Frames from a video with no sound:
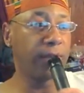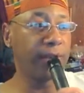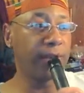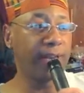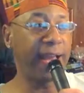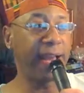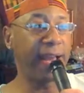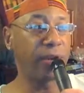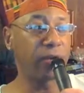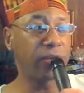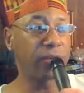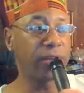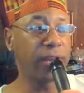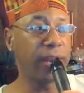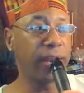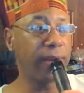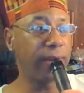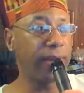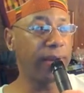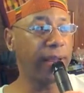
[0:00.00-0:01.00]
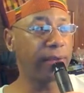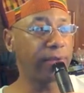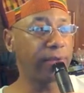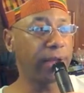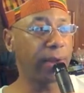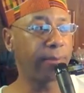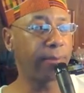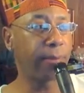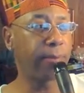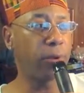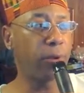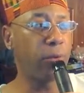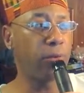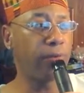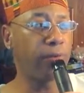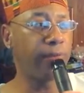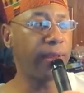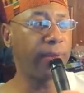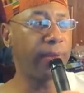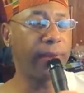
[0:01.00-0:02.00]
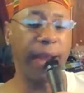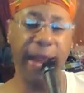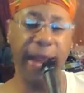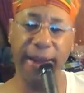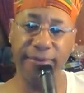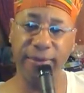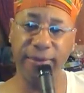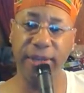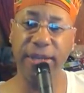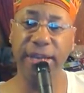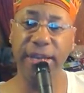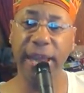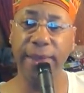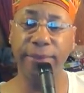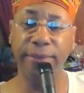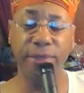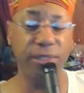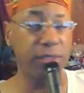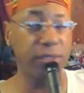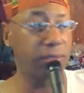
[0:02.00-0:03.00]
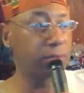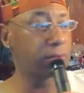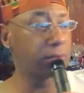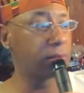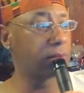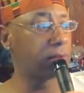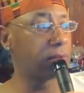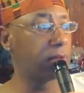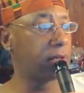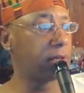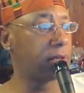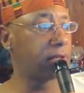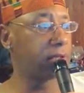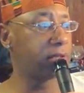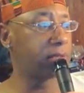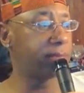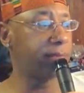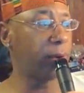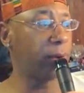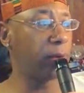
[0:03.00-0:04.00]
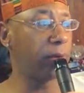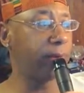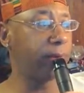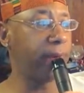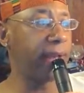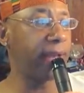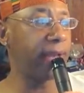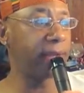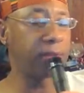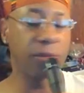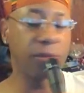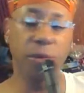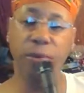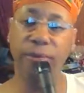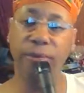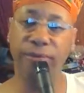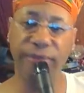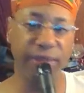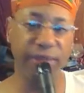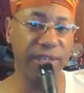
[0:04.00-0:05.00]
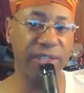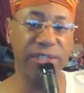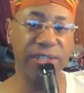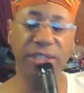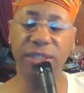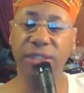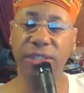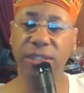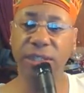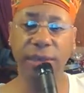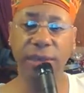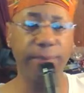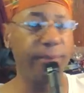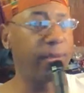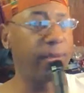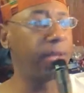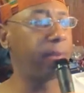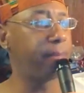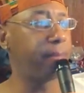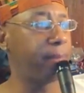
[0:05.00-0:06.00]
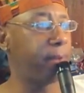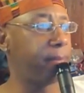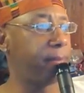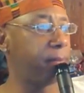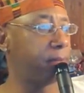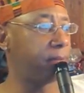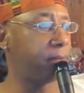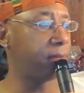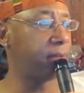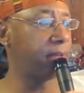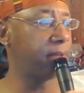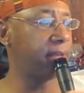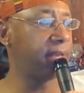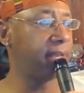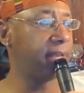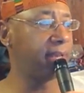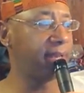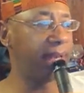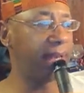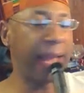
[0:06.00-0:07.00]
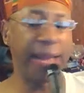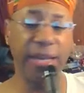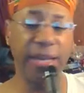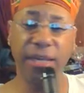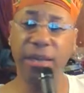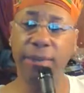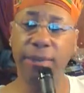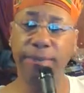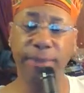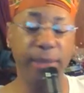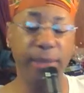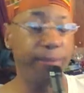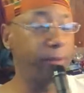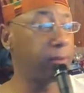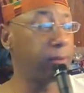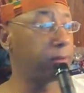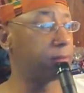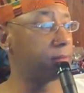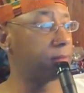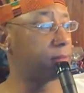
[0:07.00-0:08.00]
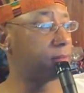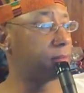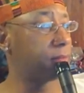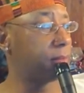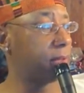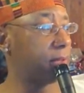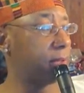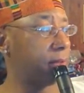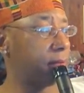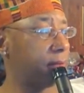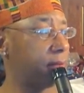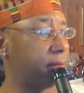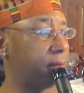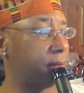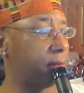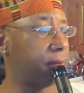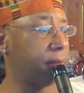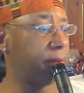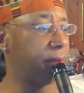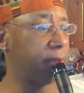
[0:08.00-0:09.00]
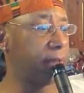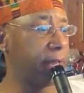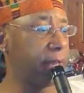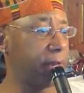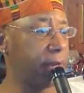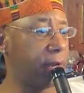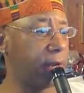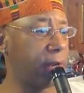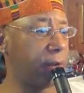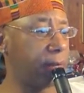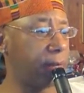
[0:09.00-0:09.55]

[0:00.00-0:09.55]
The Nilo-Saharan languages are a proposed family of African languages spoken by 56 some million people, Nilotic people. And